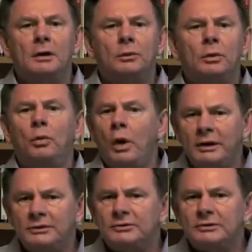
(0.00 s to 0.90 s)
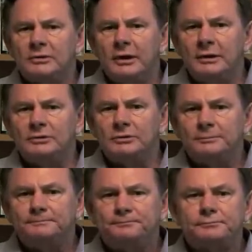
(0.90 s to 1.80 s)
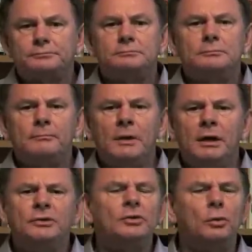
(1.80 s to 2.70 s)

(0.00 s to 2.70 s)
Well, what is this lens? It's the